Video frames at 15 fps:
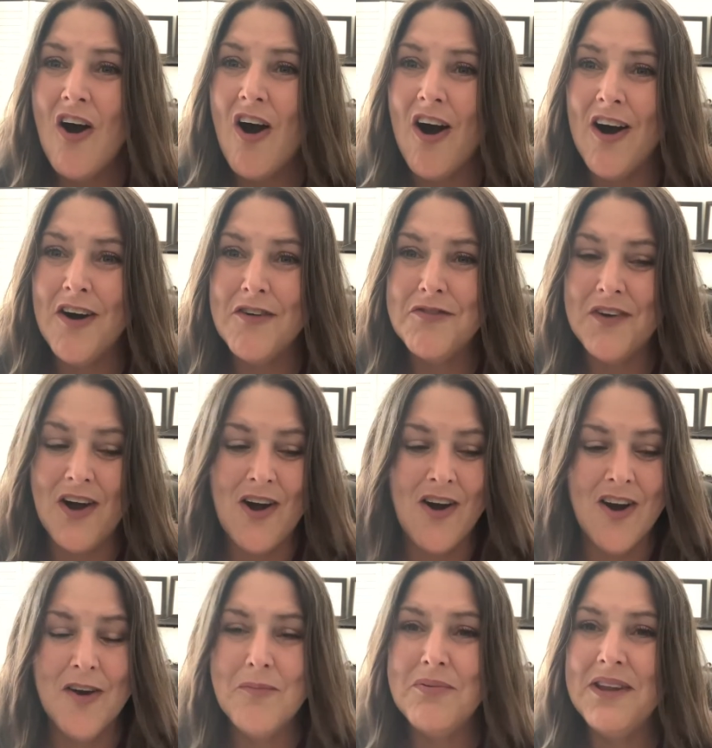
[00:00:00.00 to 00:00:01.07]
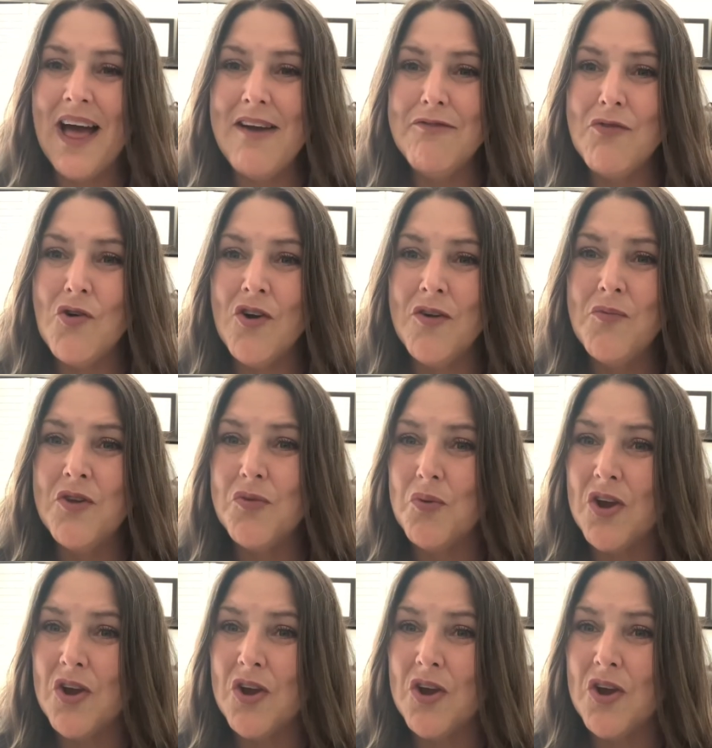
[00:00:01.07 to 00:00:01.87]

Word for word: of our platform with